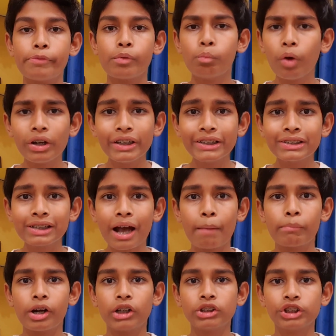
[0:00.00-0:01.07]
What is
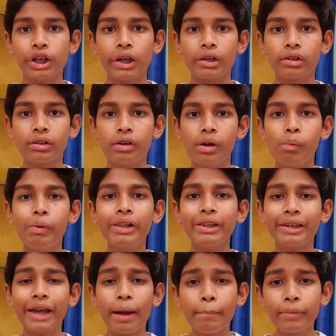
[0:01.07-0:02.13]
camera shake? Well,
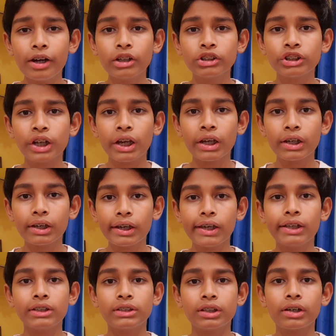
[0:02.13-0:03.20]
camera shake
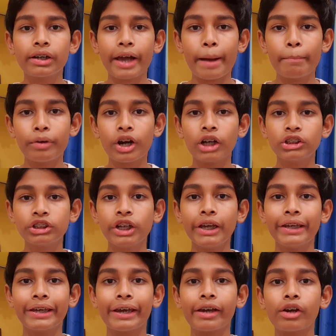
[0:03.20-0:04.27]
is the camera
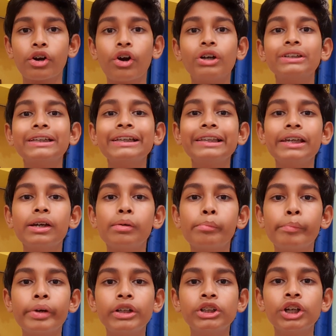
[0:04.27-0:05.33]
shaking, causing the
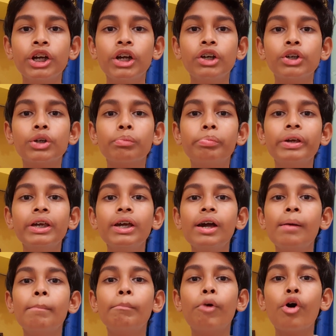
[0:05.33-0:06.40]
image to be
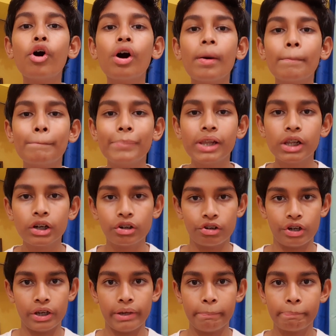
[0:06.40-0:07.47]
more blurry.